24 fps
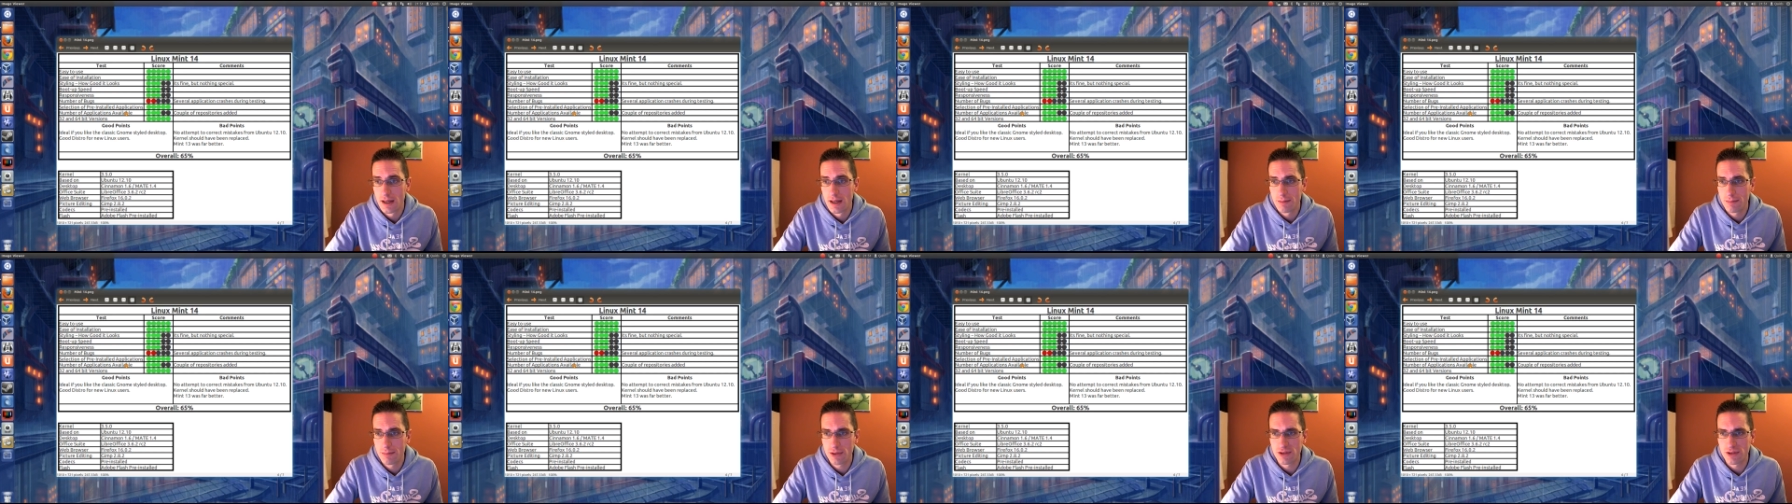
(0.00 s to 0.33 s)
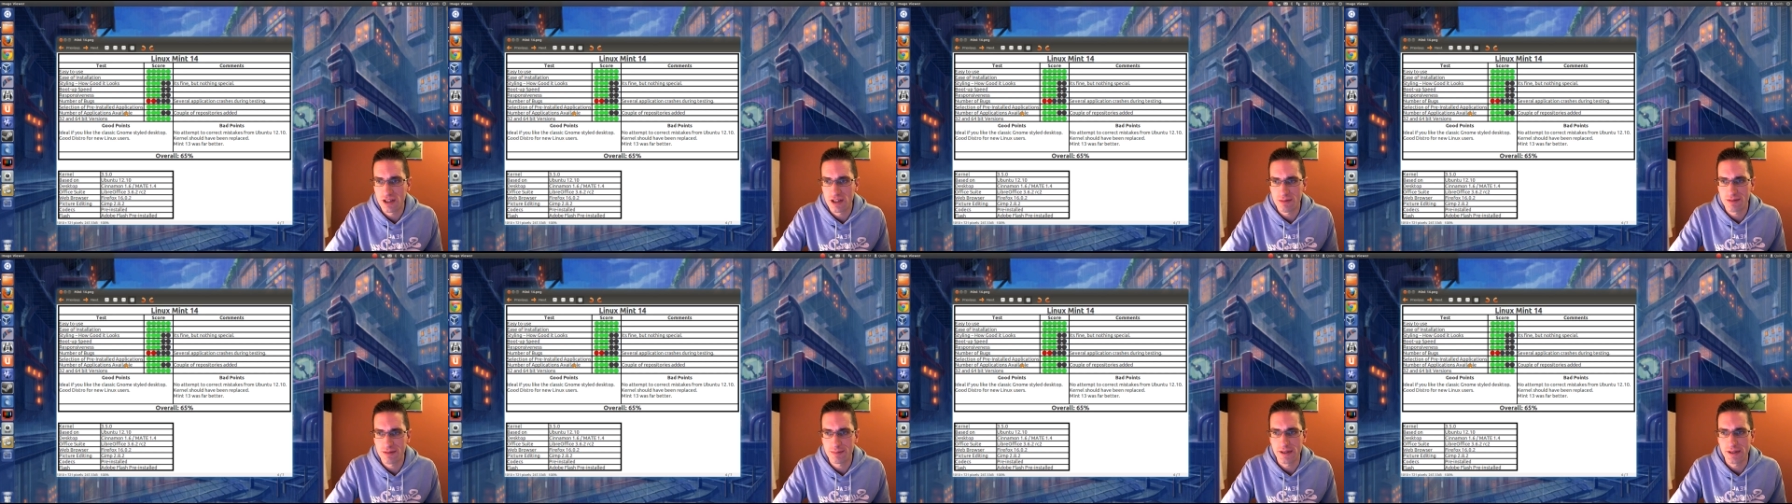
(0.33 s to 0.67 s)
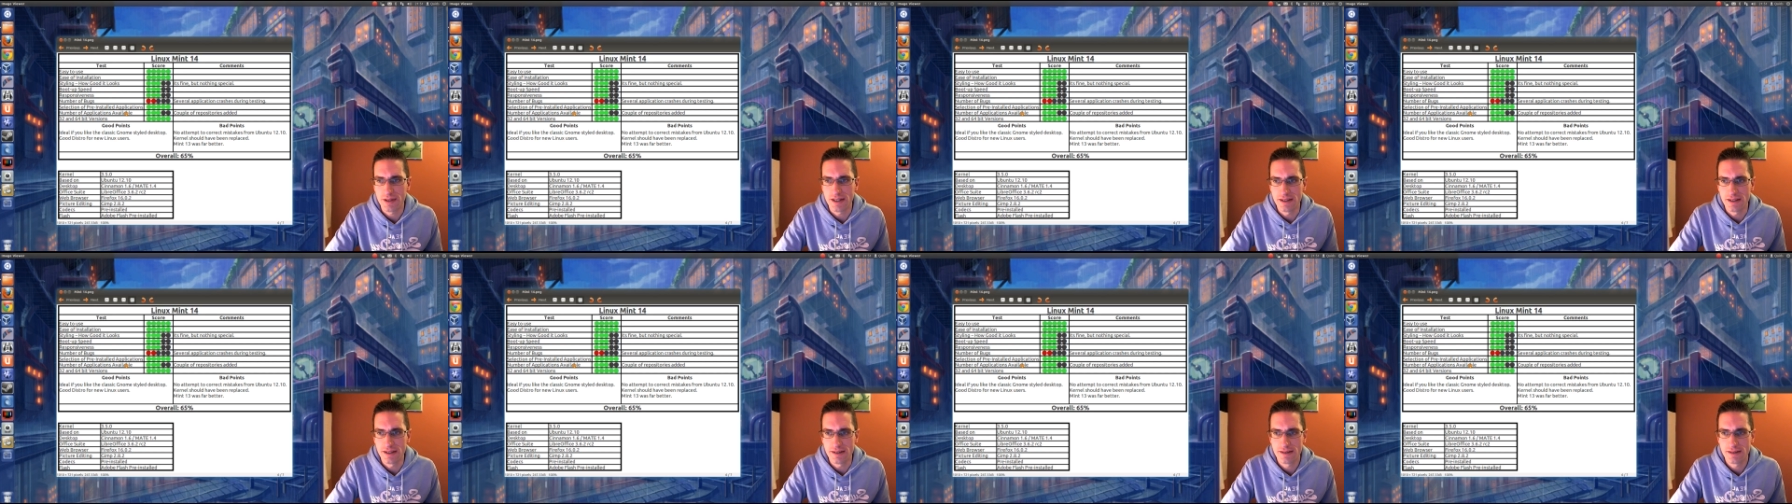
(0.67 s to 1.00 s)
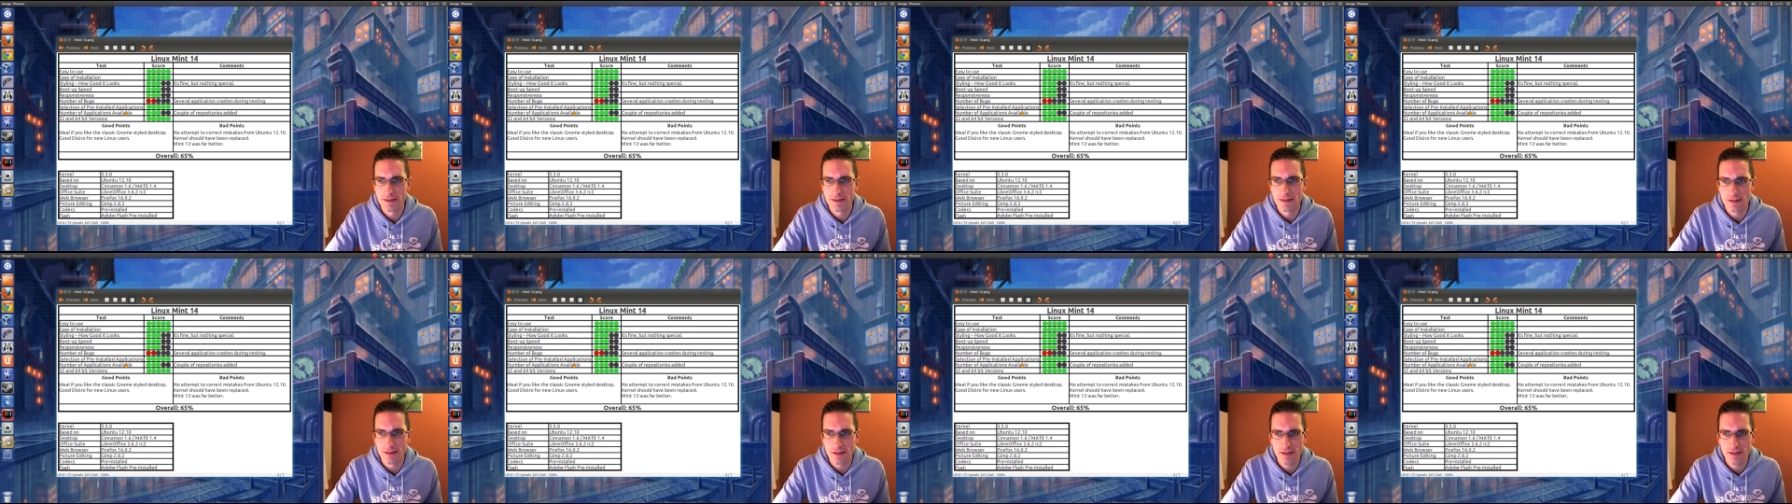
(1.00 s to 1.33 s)
Boot up speed,
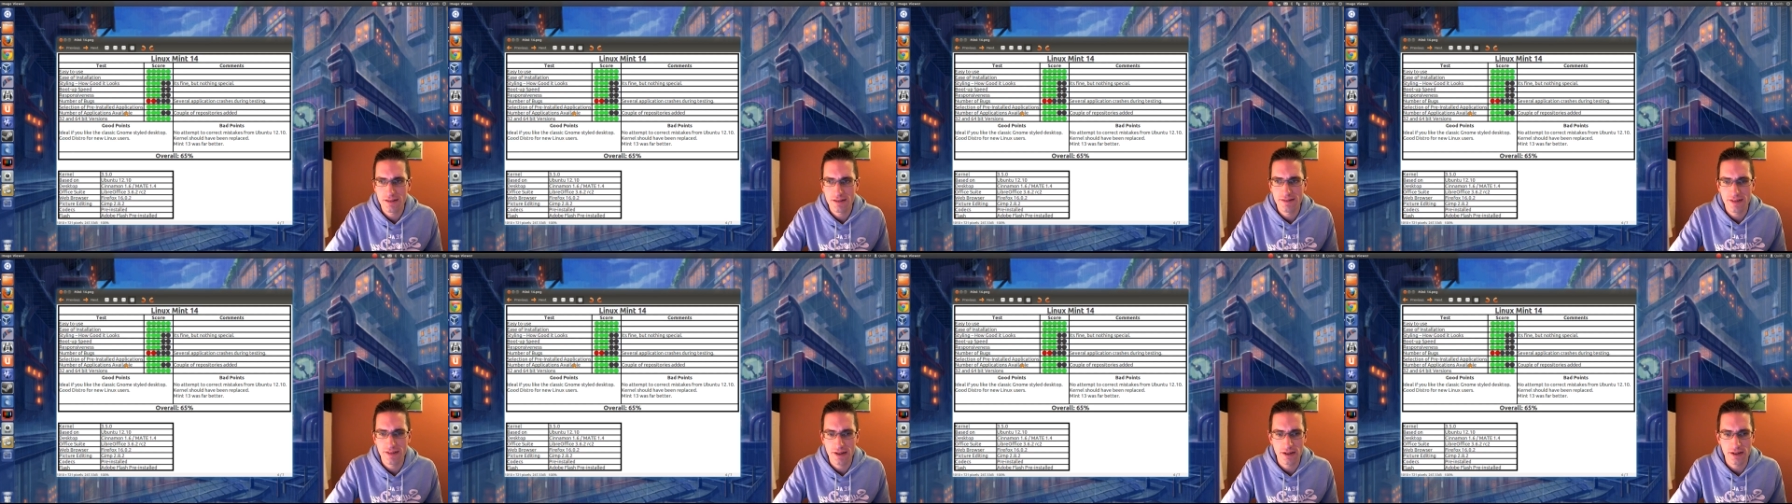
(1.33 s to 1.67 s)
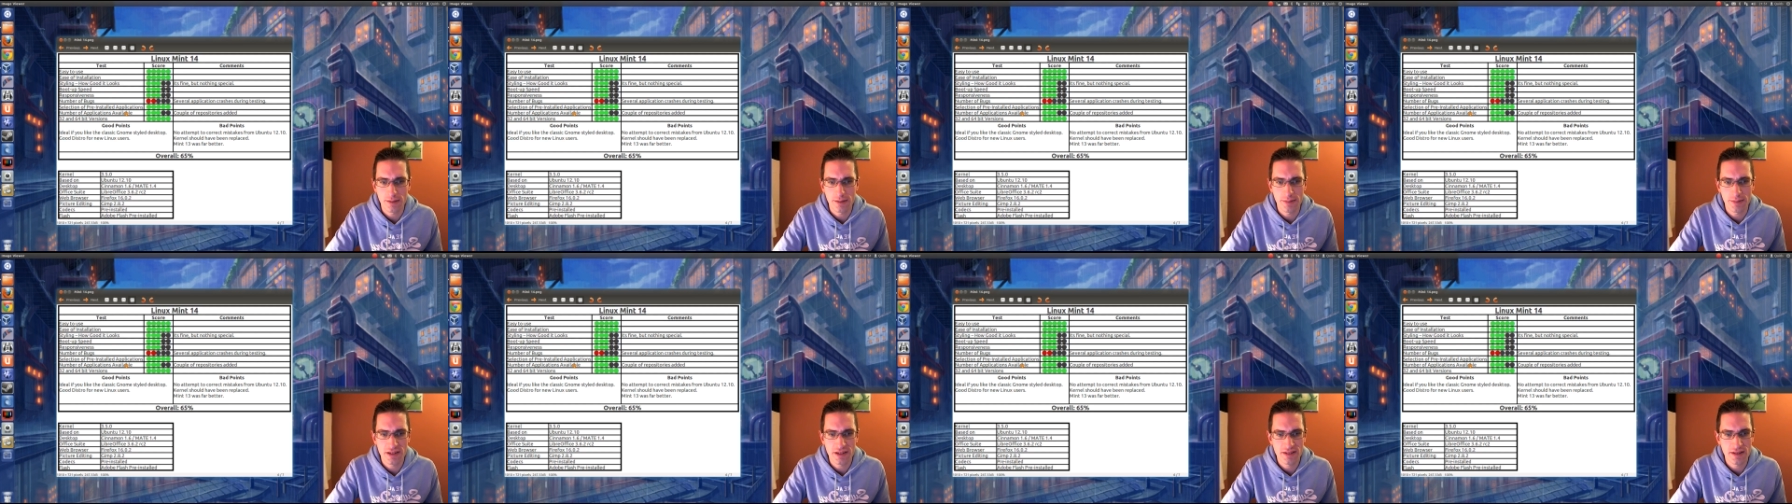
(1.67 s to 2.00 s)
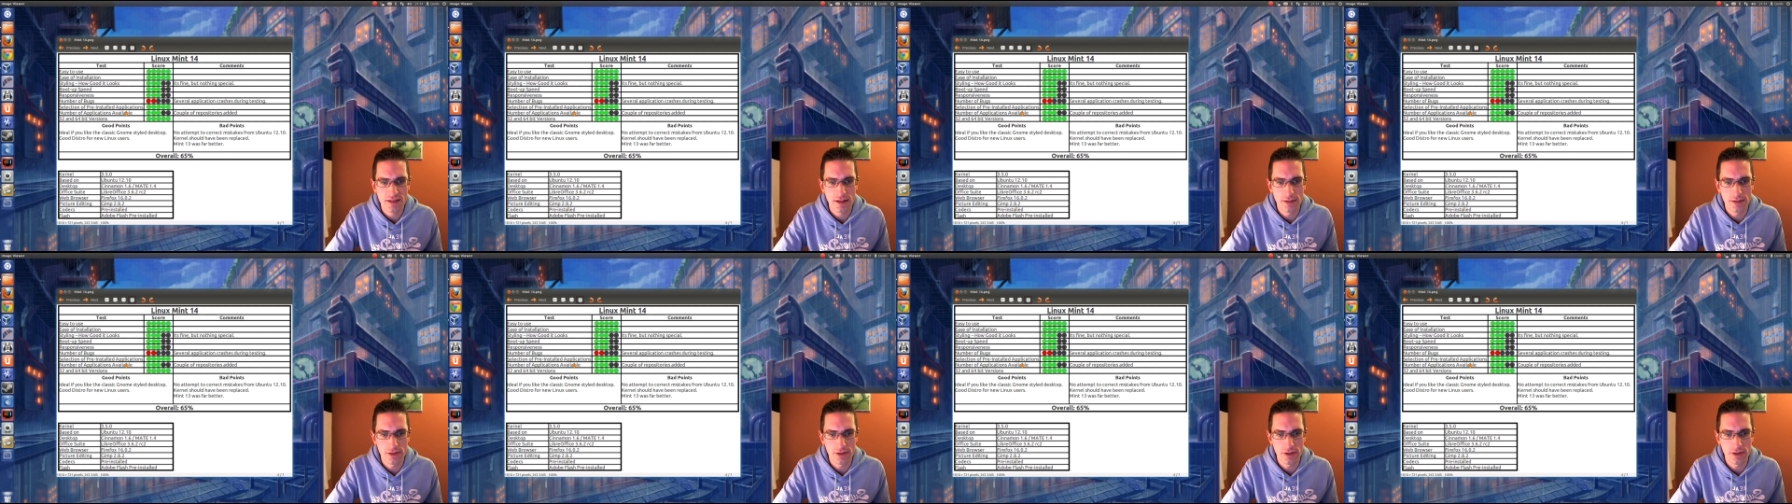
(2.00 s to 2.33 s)
I found it a bit slower